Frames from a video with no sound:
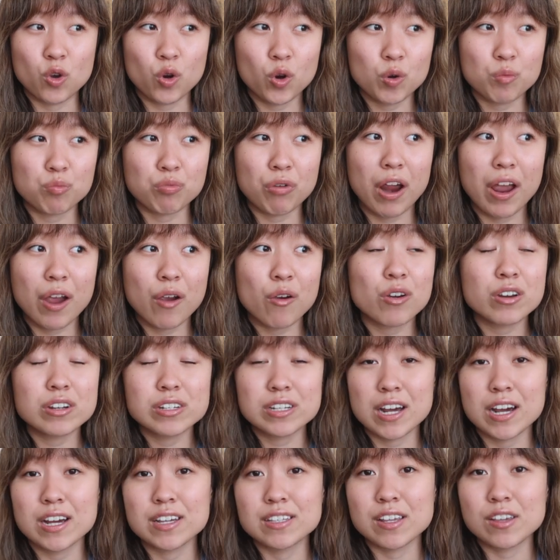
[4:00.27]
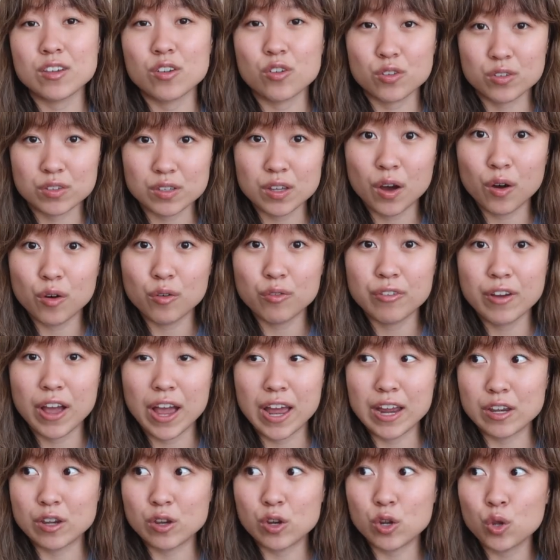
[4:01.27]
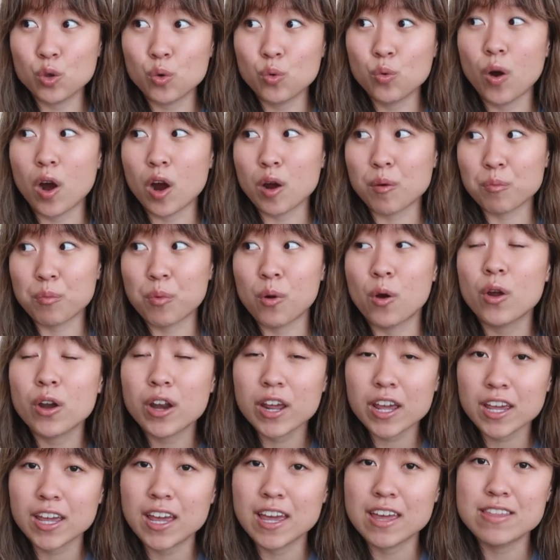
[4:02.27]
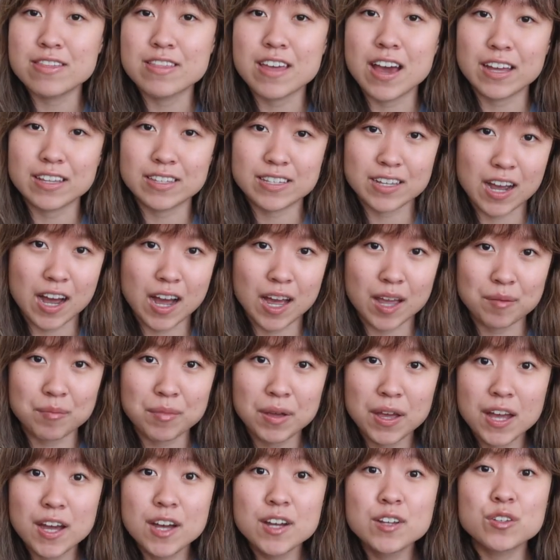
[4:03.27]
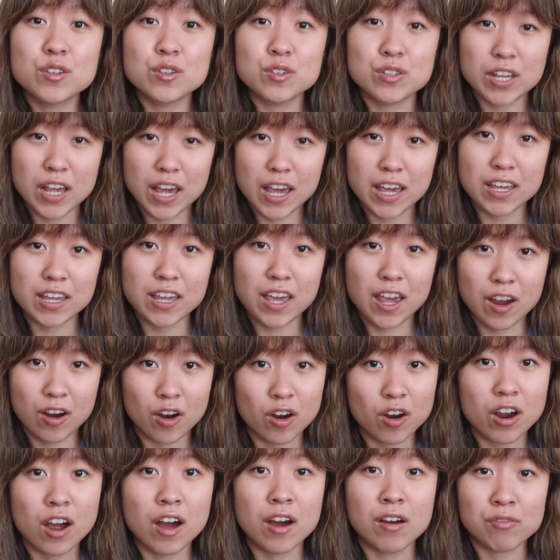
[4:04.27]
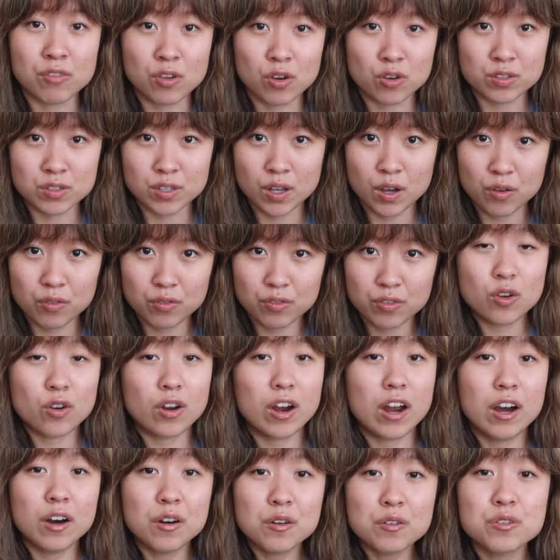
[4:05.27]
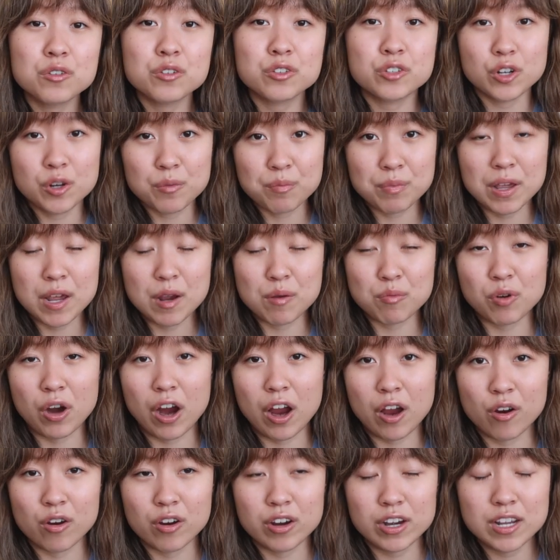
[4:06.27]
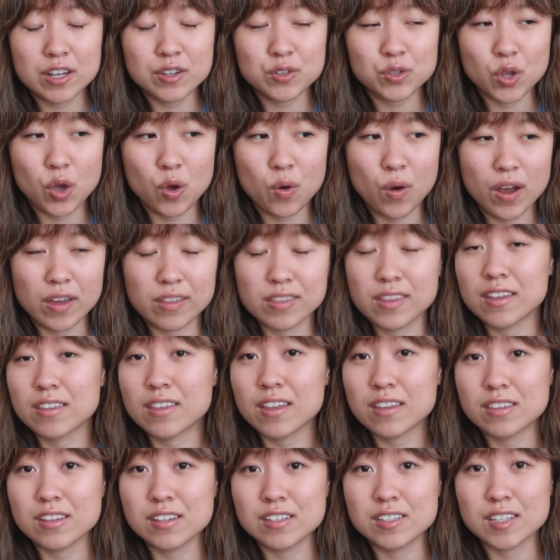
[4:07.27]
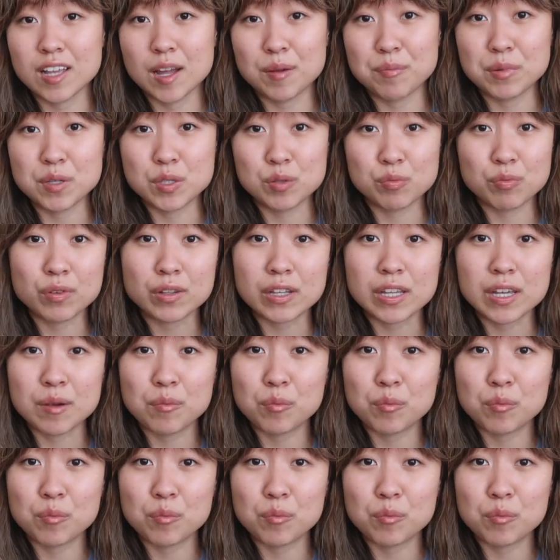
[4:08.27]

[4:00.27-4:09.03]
you're prioritizing yourself and you are putting in that time to take care of yourself. Your health should be a priority, so I think that this step is really